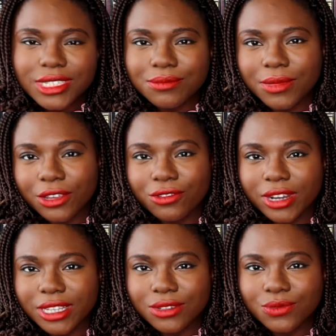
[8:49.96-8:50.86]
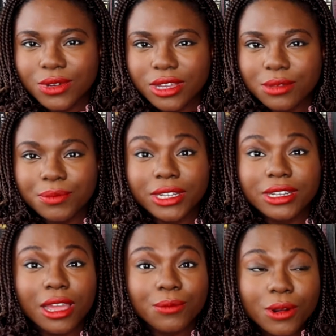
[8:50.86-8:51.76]
my creative work,
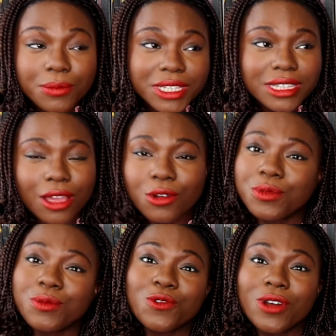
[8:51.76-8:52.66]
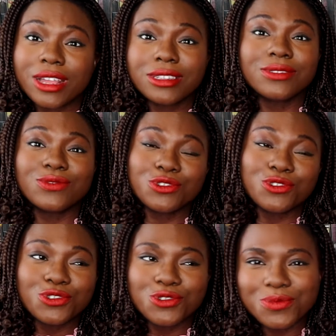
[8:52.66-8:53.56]
but I promise I will be more active on
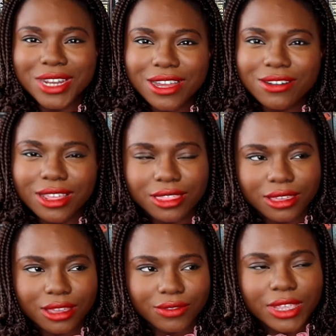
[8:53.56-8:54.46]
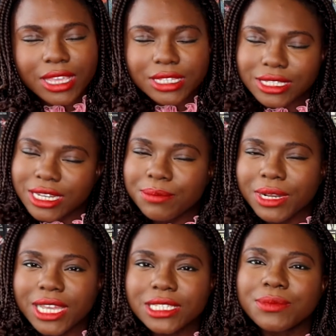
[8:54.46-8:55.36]
YouTube now. I think I've
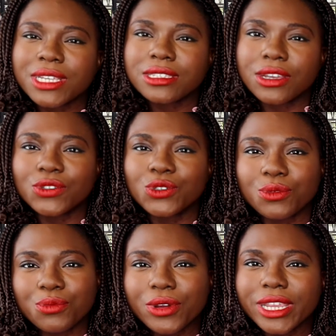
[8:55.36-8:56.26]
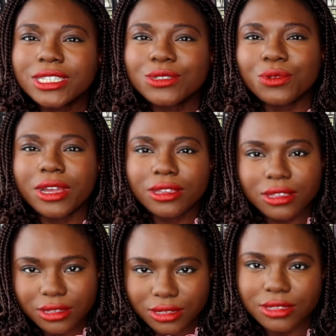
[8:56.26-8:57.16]
stabilized myself to a point where I
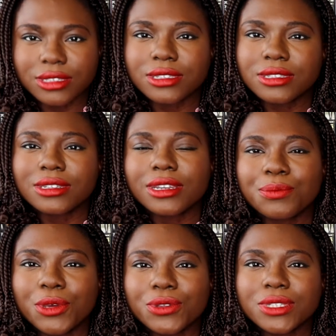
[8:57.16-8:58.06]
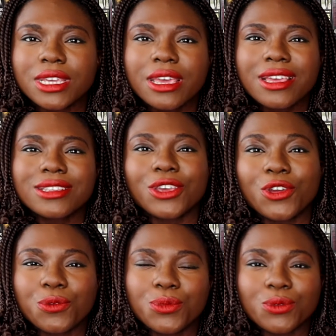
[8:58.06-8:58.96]
can consistently post, so I
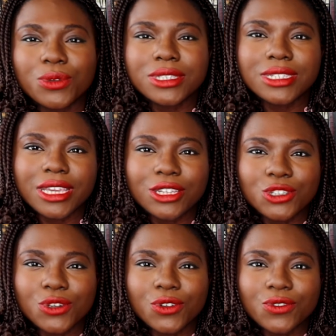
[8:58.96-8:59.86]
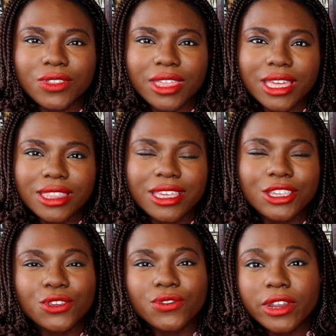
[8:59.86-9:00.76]
hope you will stay tuned for that.
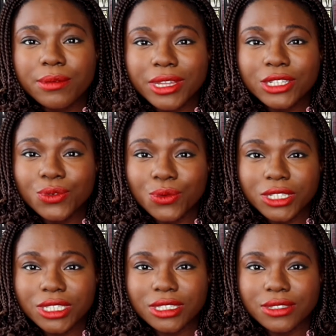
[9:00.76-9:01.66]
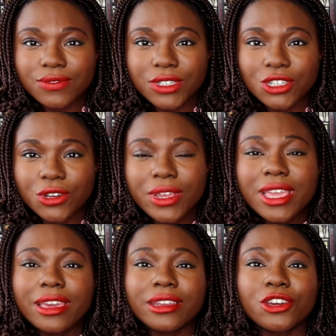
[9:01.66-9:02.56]
Thank you very much for watching this video,
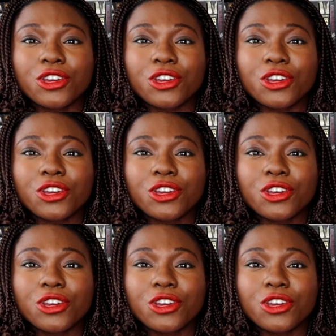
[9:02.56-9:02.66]
and I